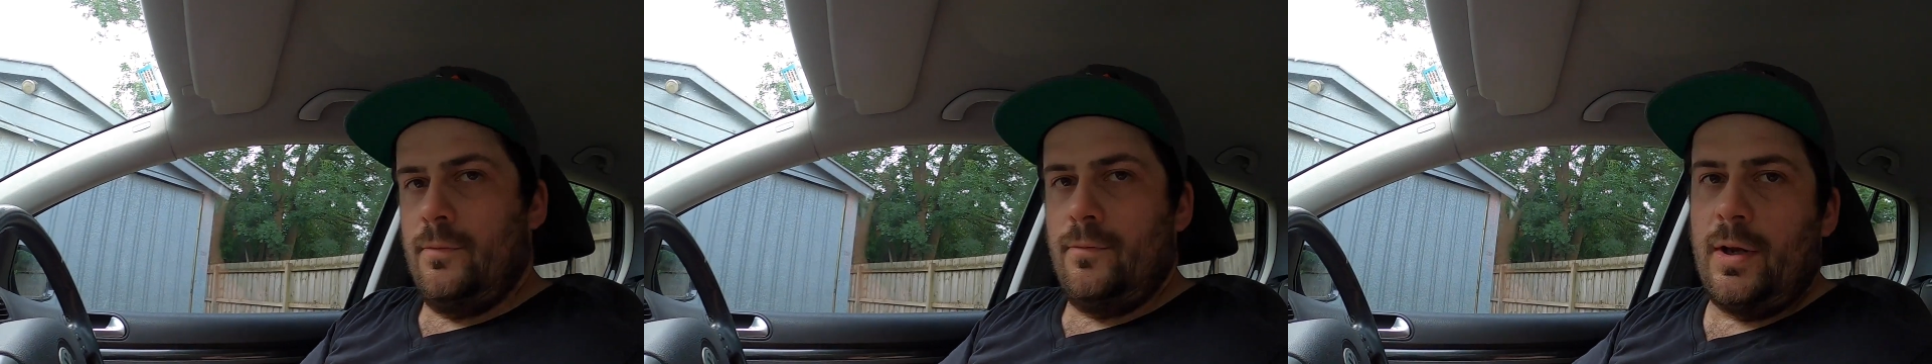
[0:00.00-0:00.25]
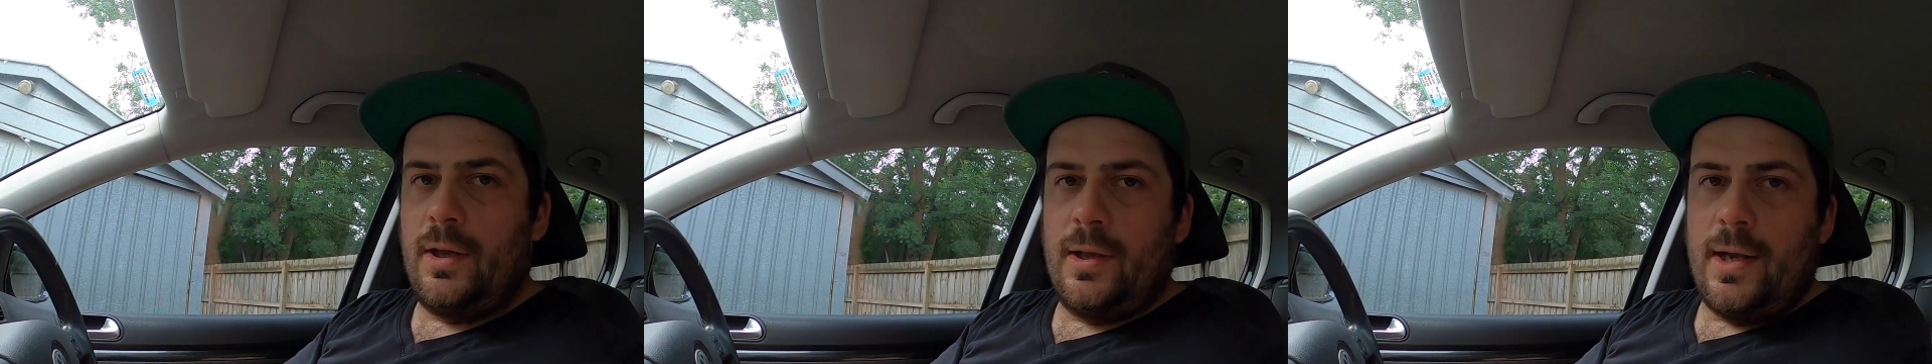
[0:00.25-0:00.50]

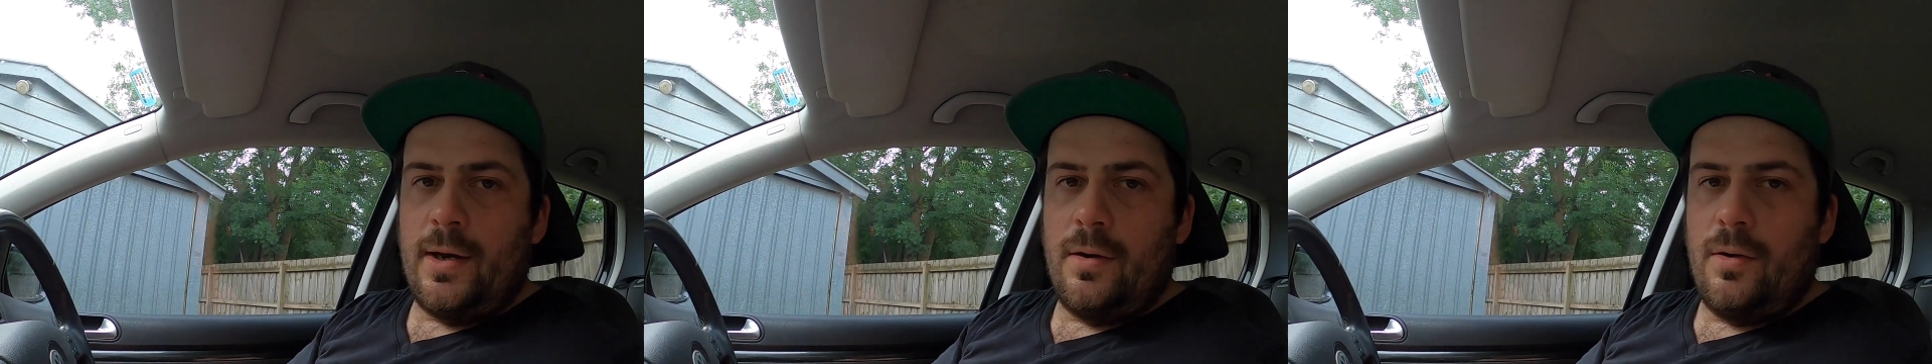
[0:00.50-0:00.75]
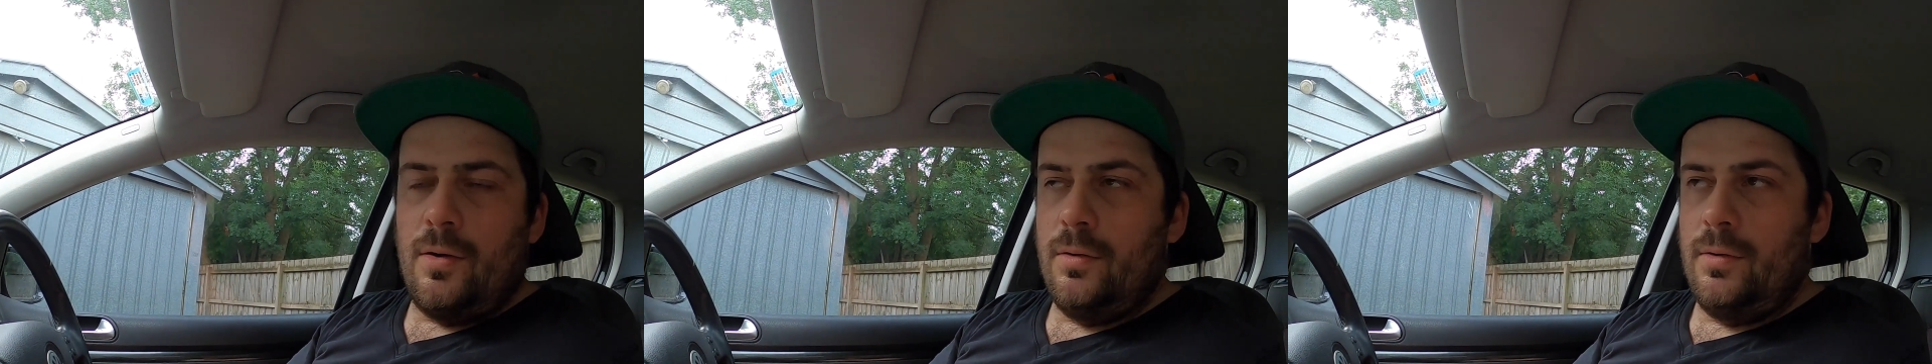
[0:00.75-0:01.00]
regulator
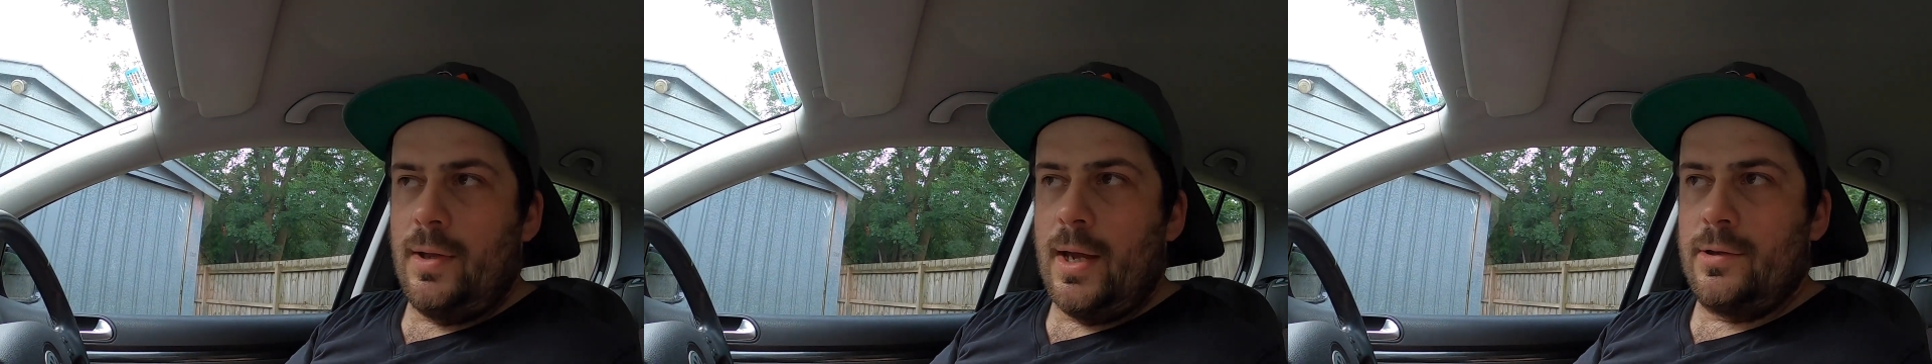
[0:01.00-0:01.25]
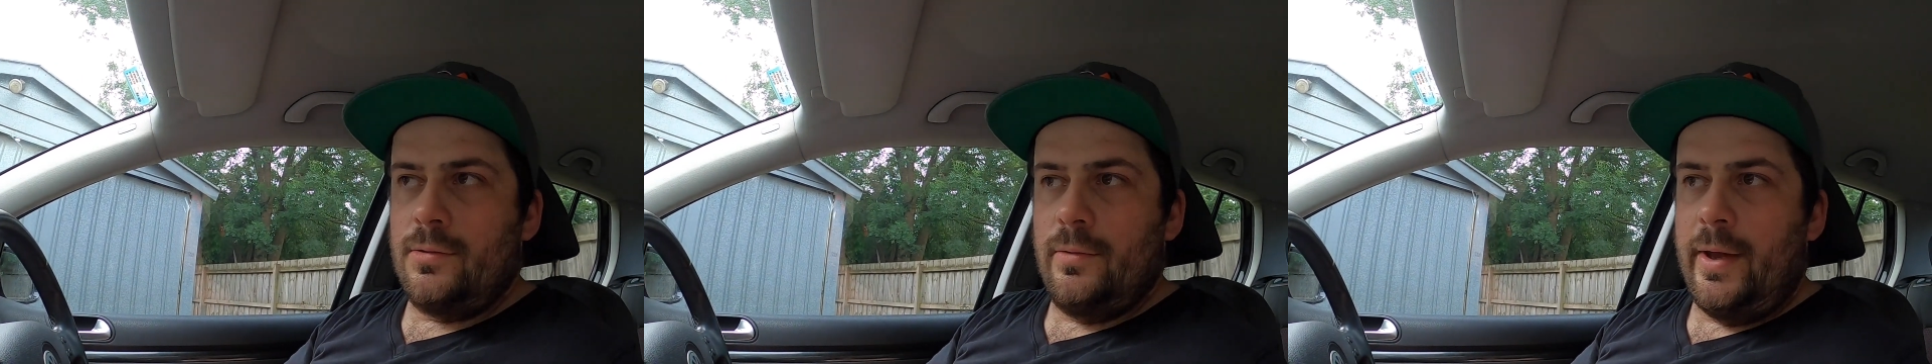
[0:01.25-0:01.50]
on the
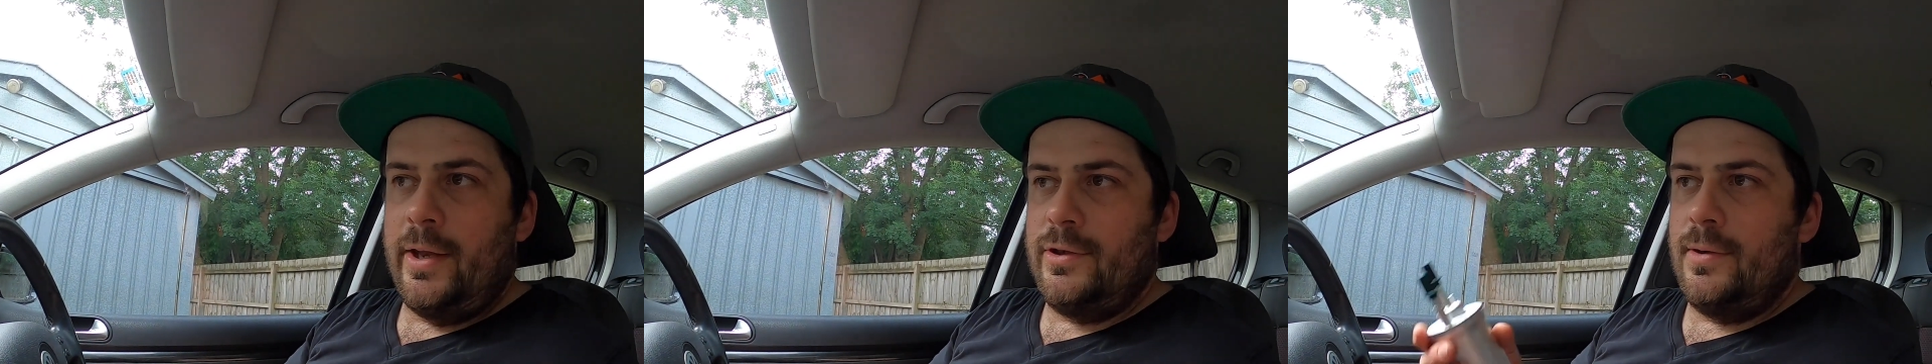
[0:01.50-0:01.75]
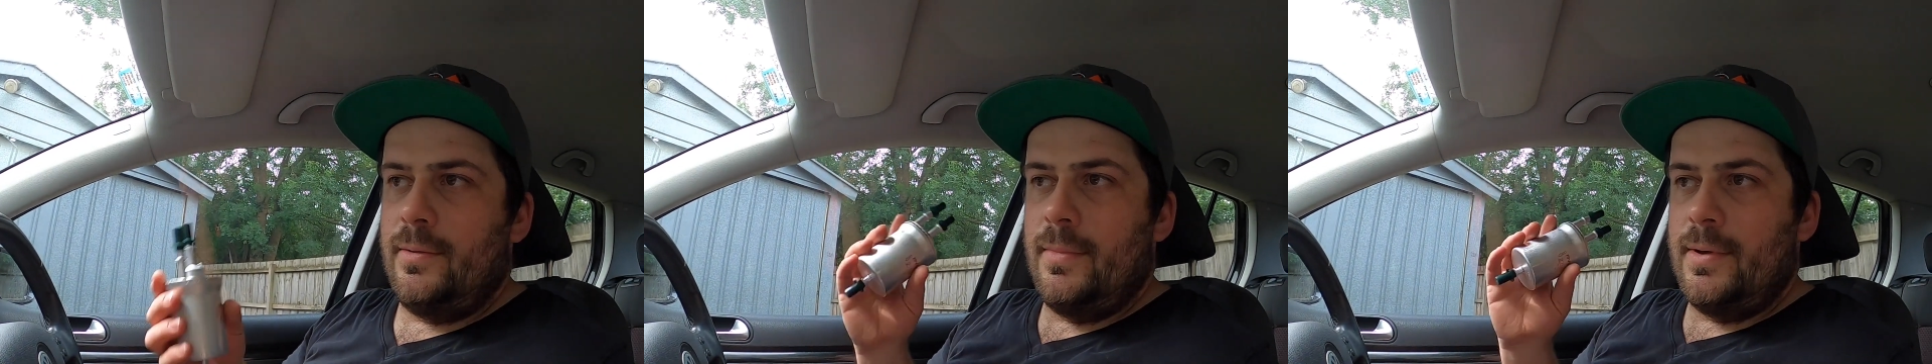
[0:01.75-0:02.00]
actual
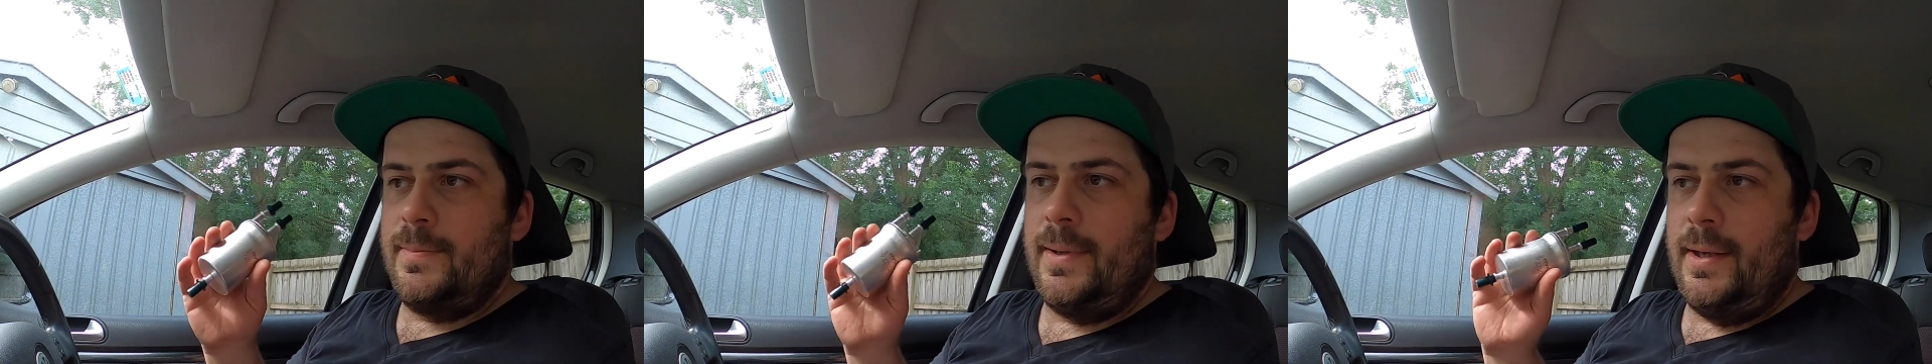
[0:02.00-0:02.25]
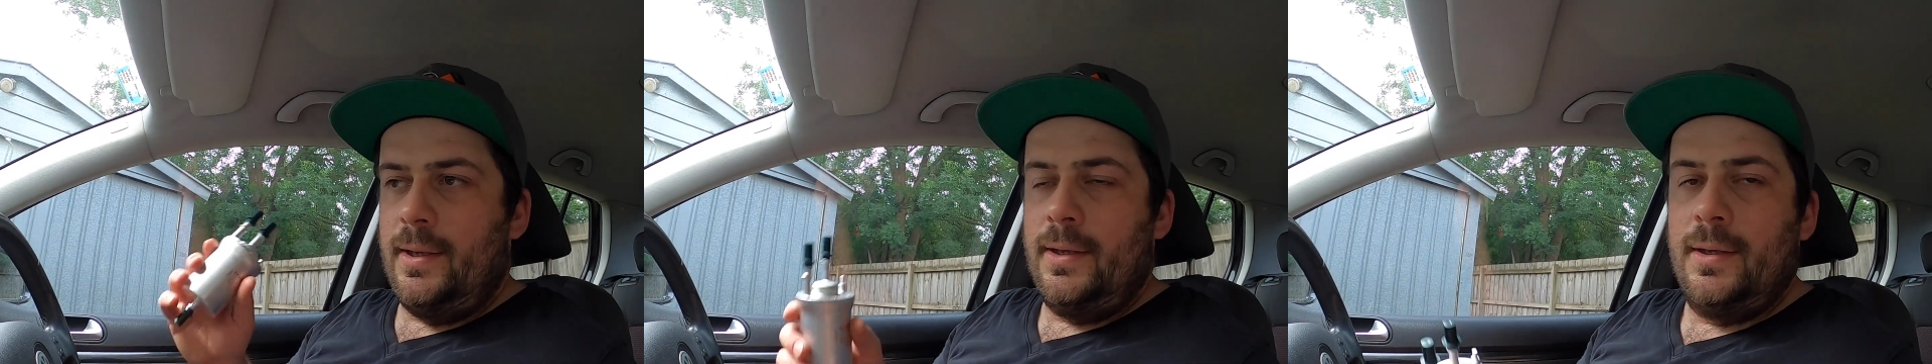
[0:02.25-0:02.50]
engine. It must be